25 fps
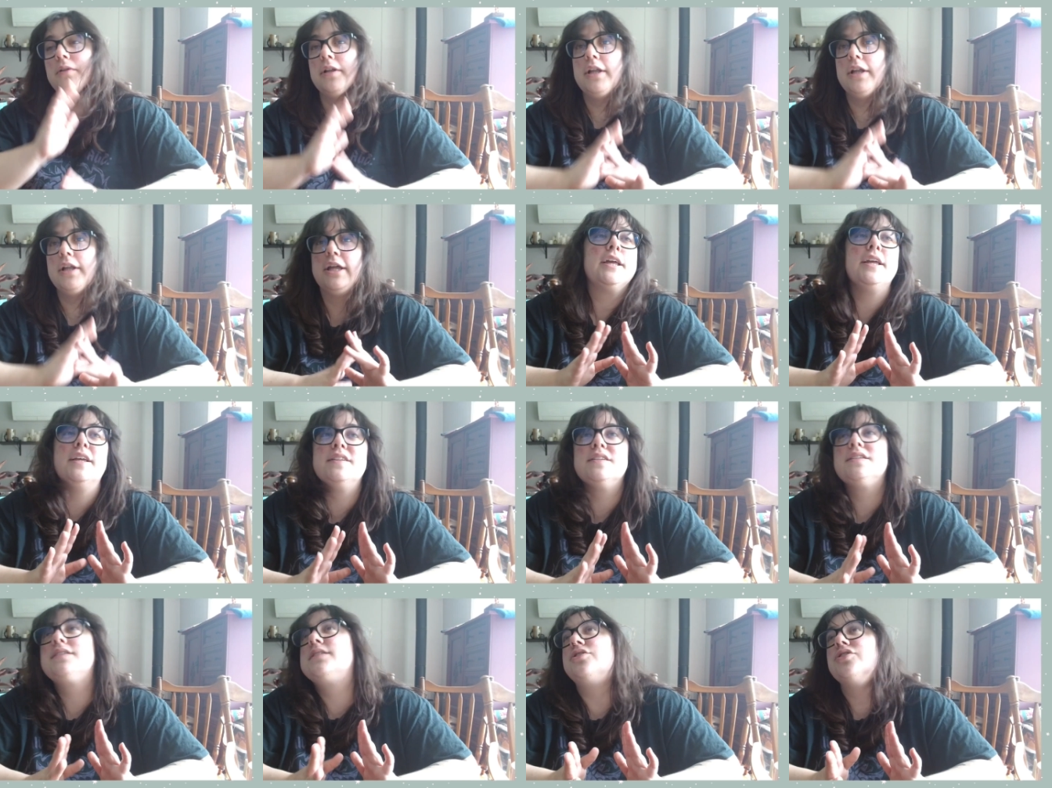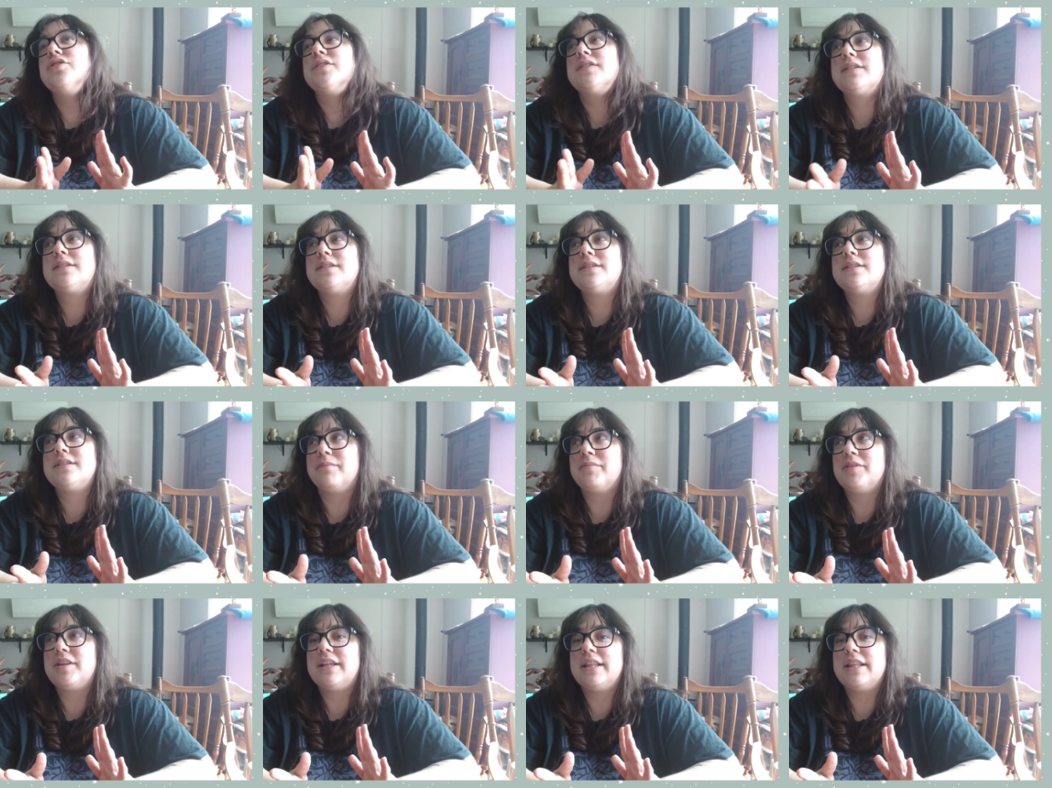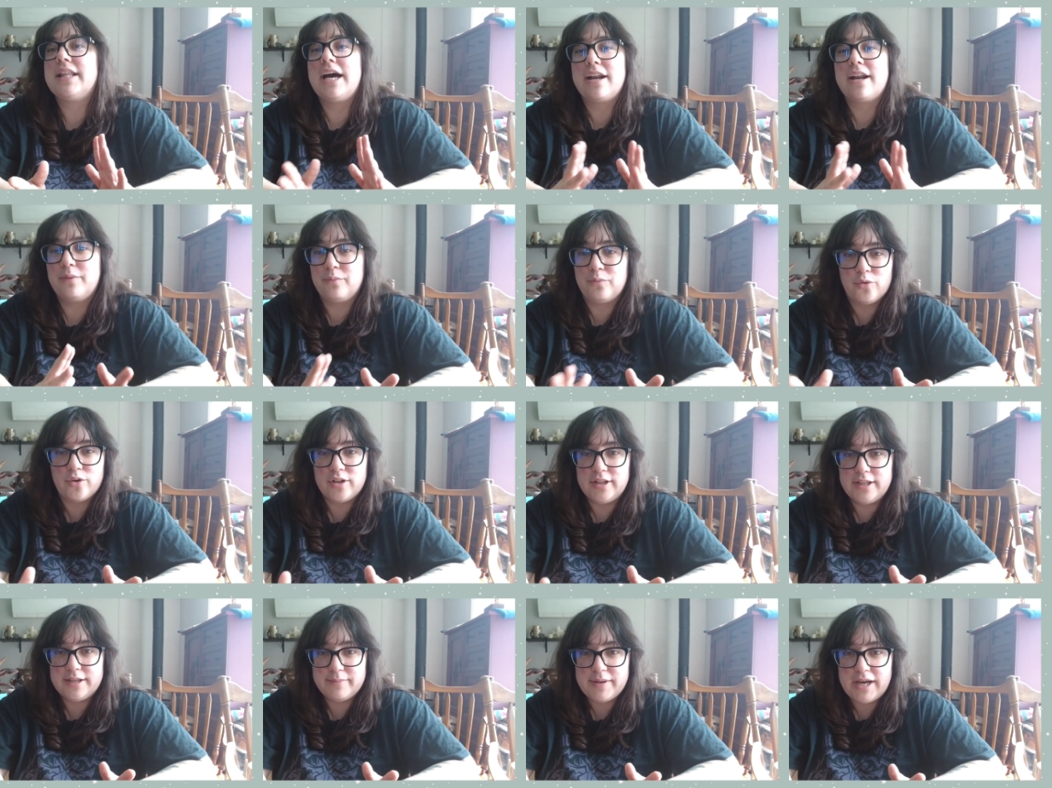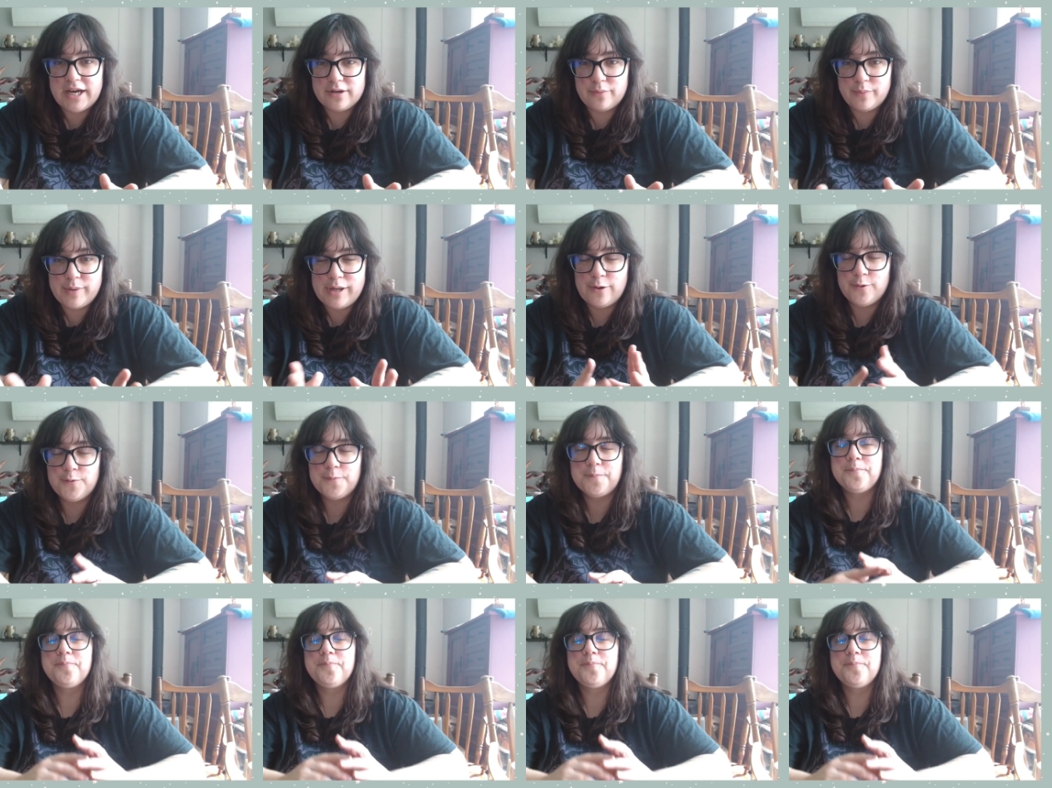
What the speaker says: Like, it's just something that I'm really bad about.